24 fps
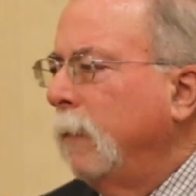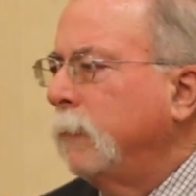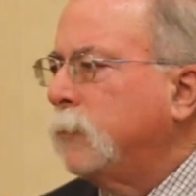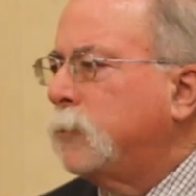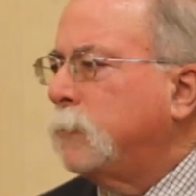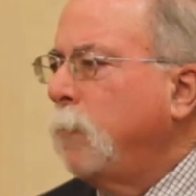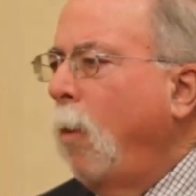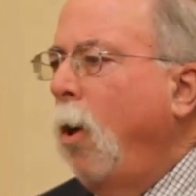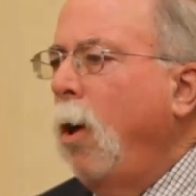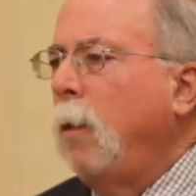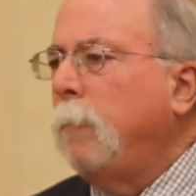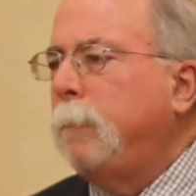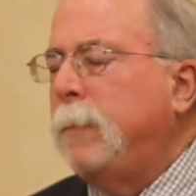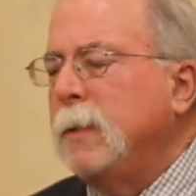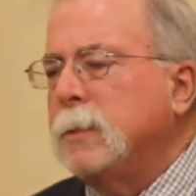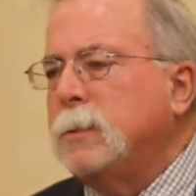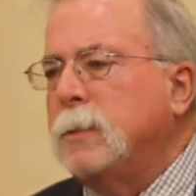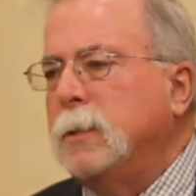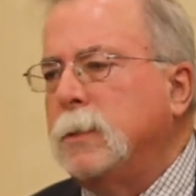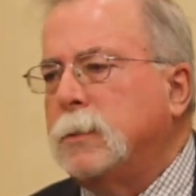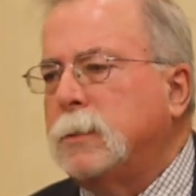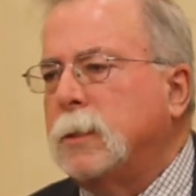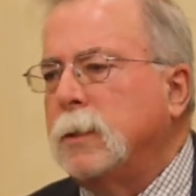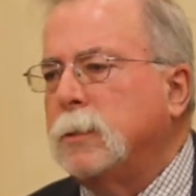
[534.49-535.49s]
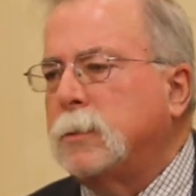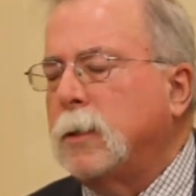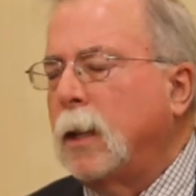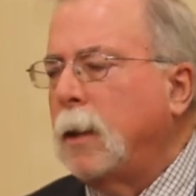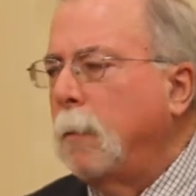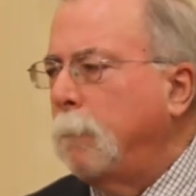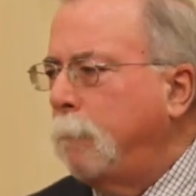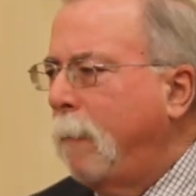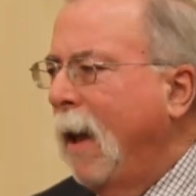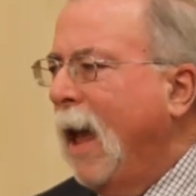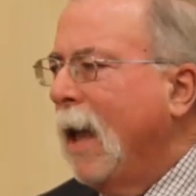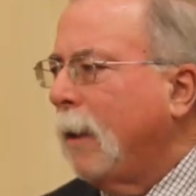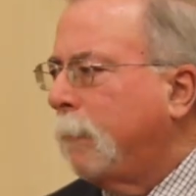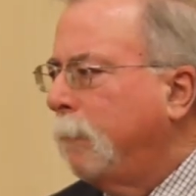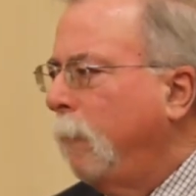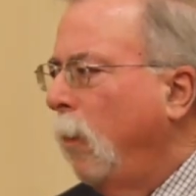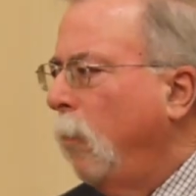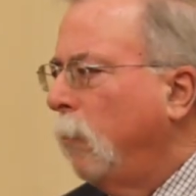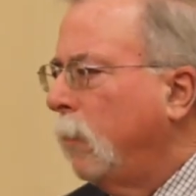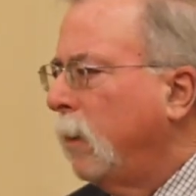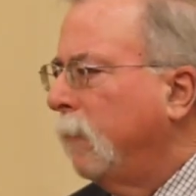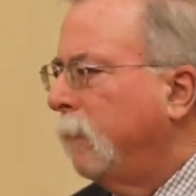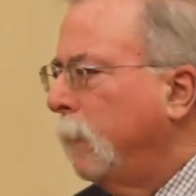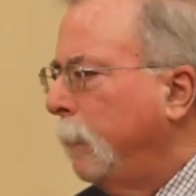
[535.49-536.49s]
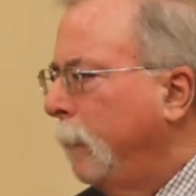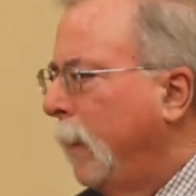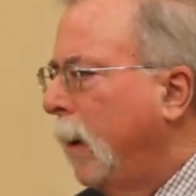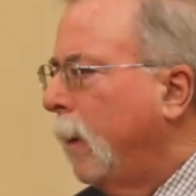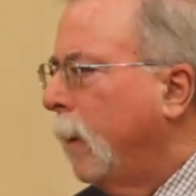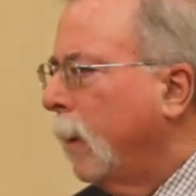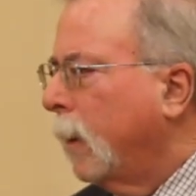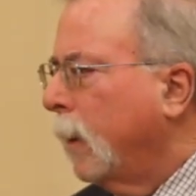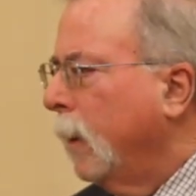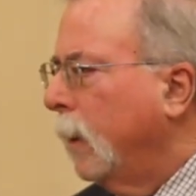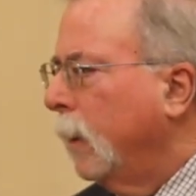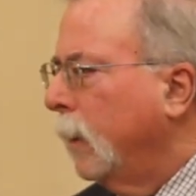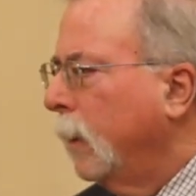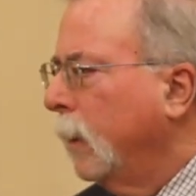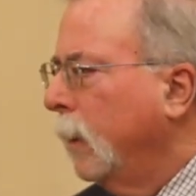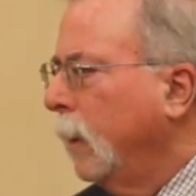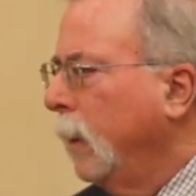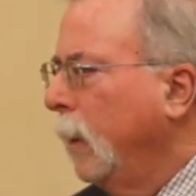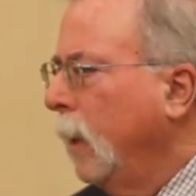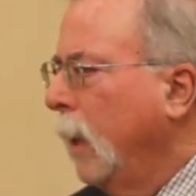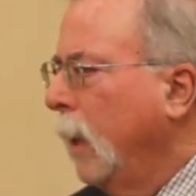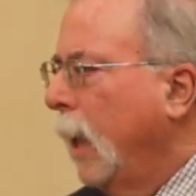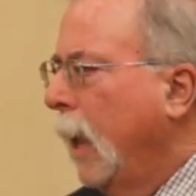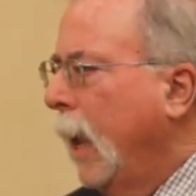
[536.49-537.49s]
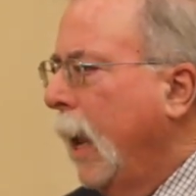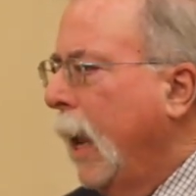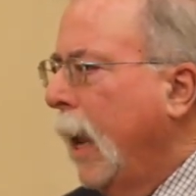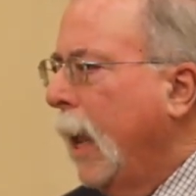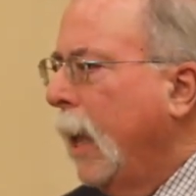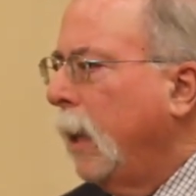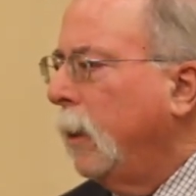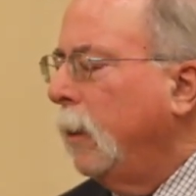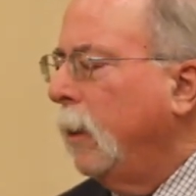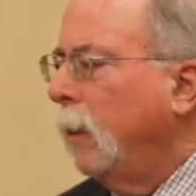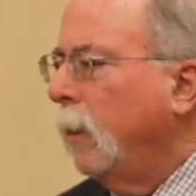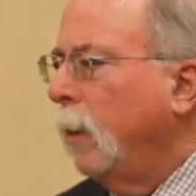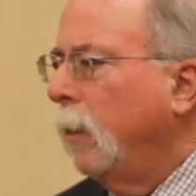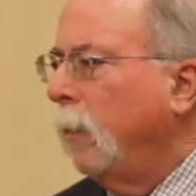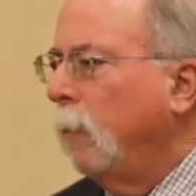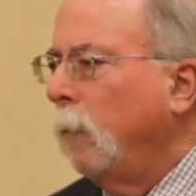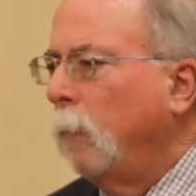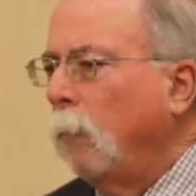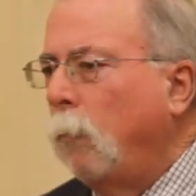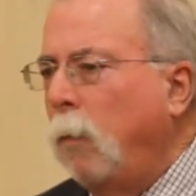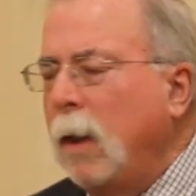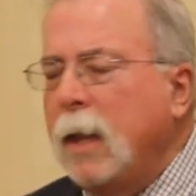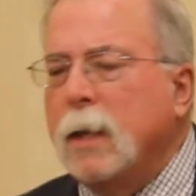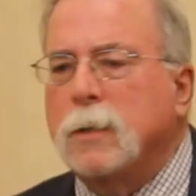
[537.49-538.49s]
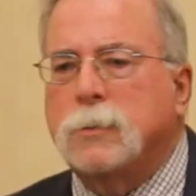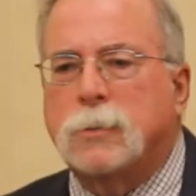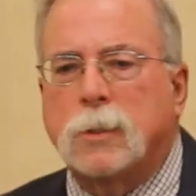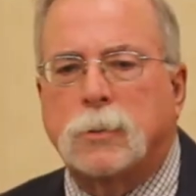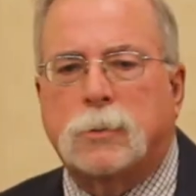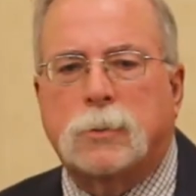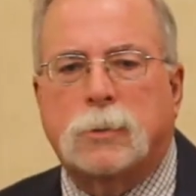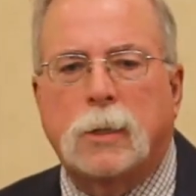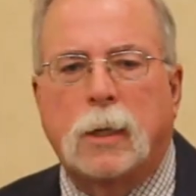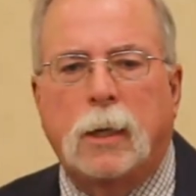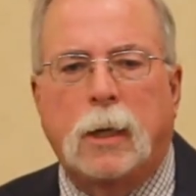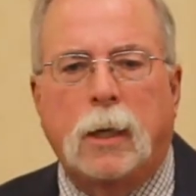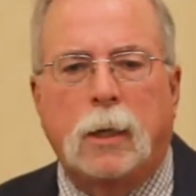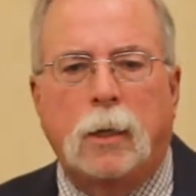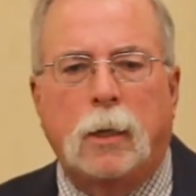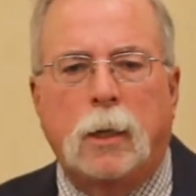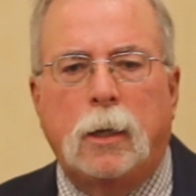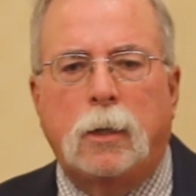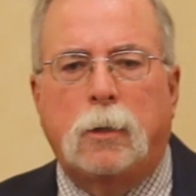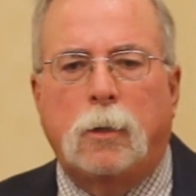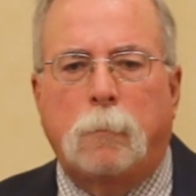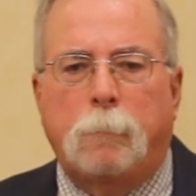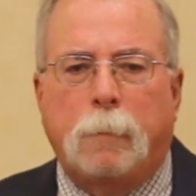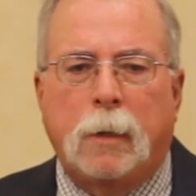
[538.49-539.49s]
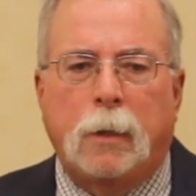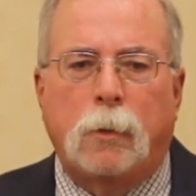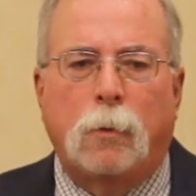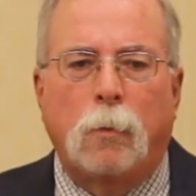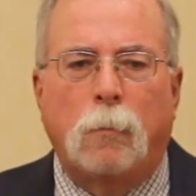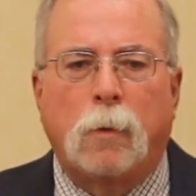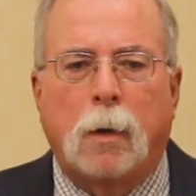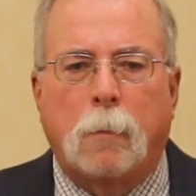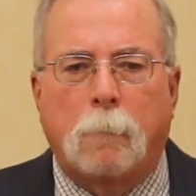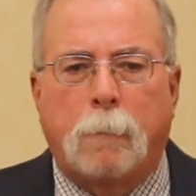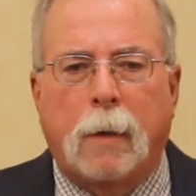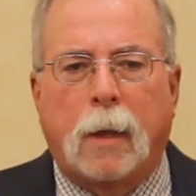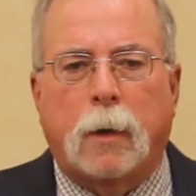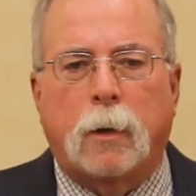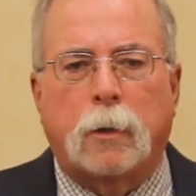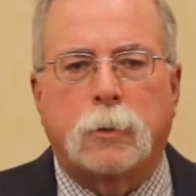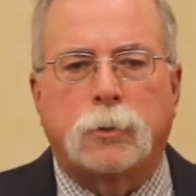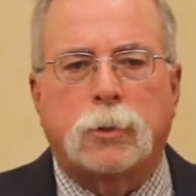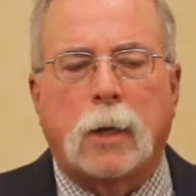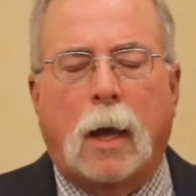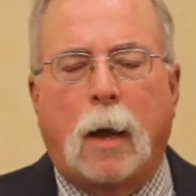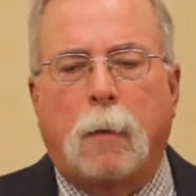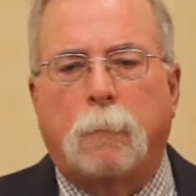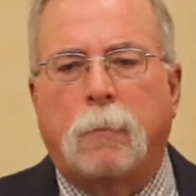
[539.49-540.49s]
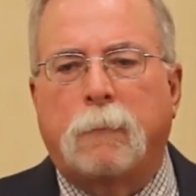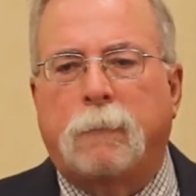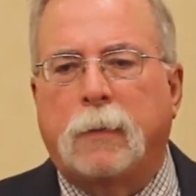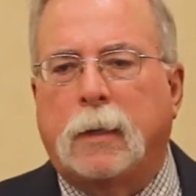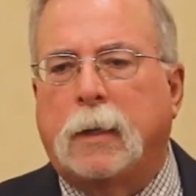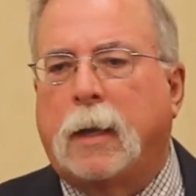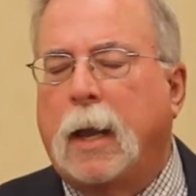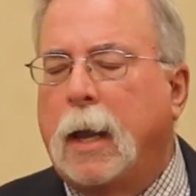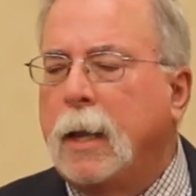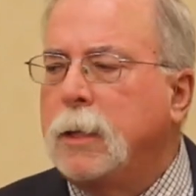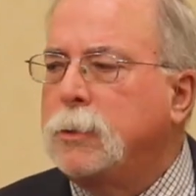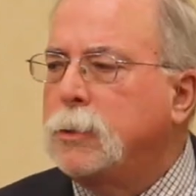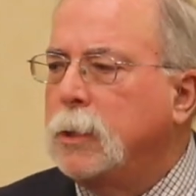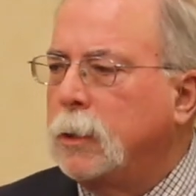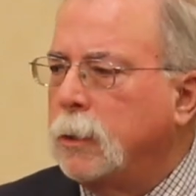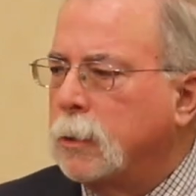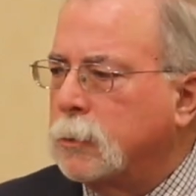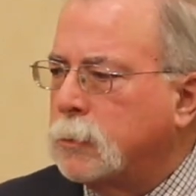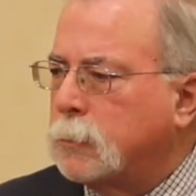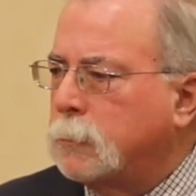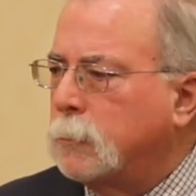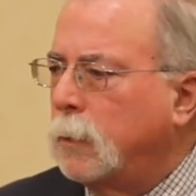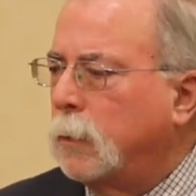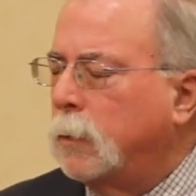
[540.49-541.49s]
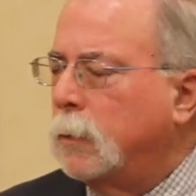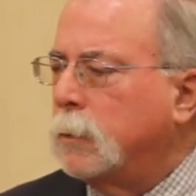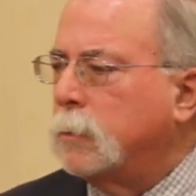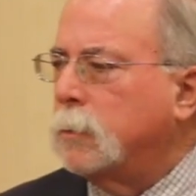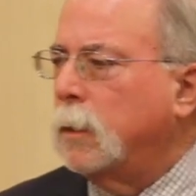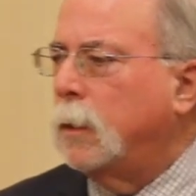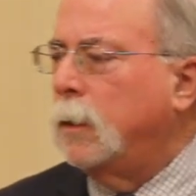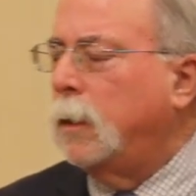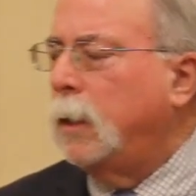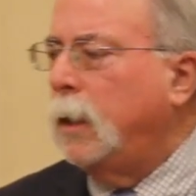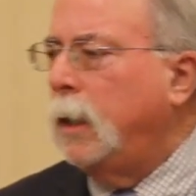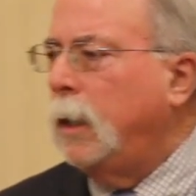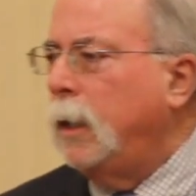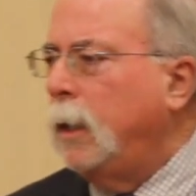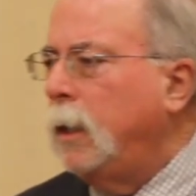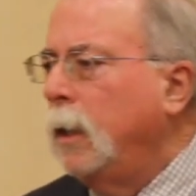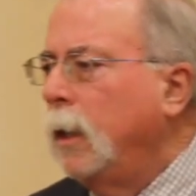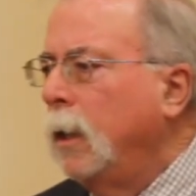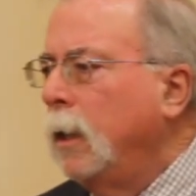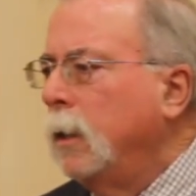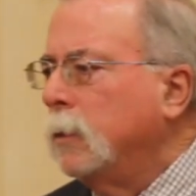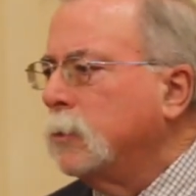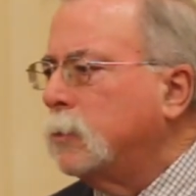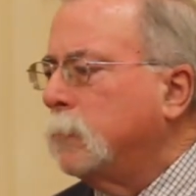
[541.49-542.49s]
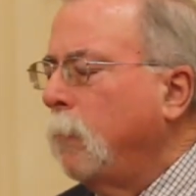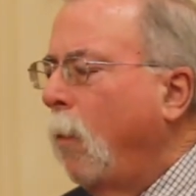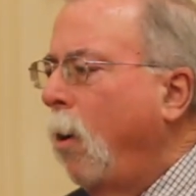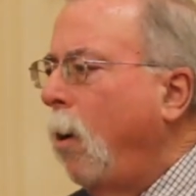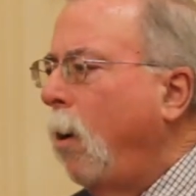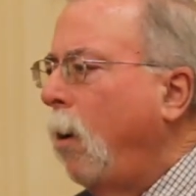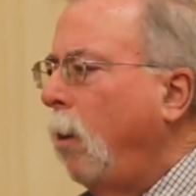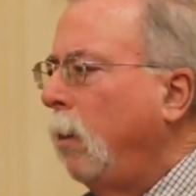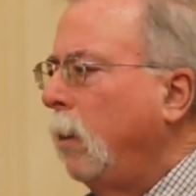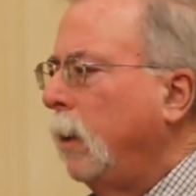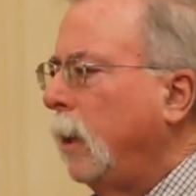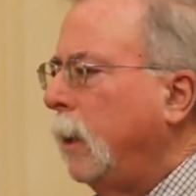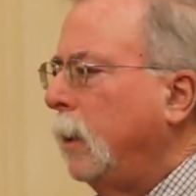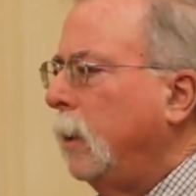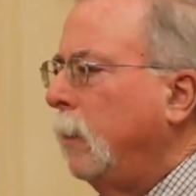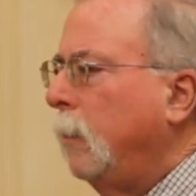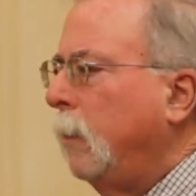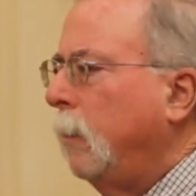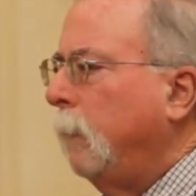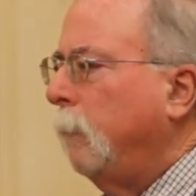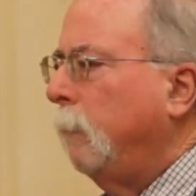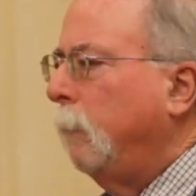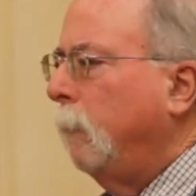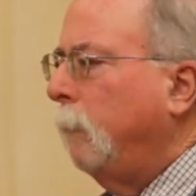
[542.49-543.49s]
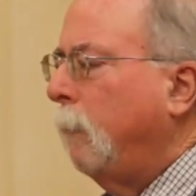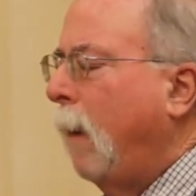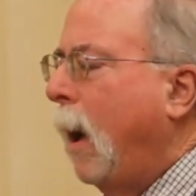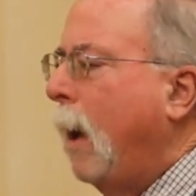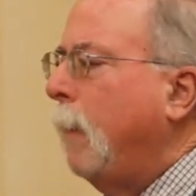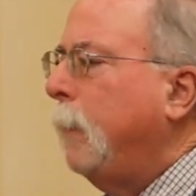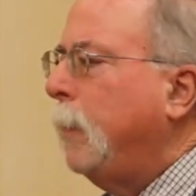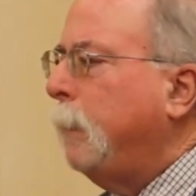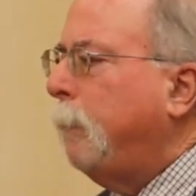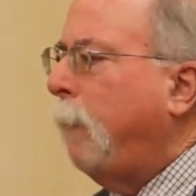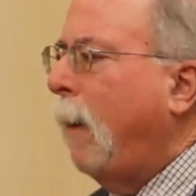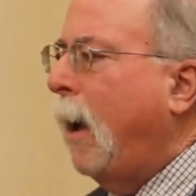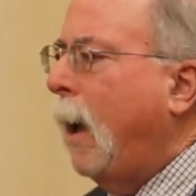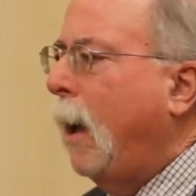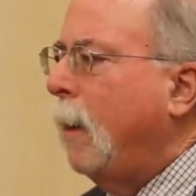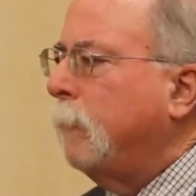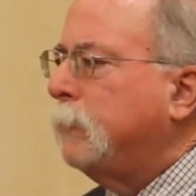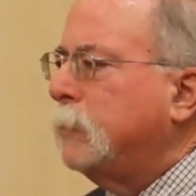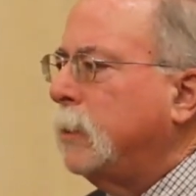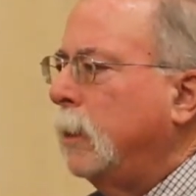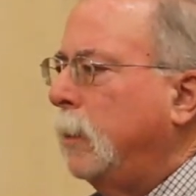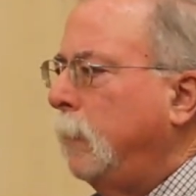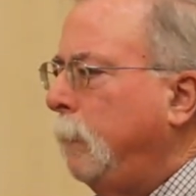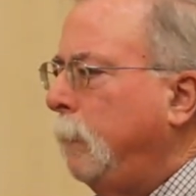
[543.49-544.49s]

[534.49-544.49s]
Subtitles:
Small businesses are the backbone of America, and we as a city need to be doing a better job of engaging the small and the mom and pops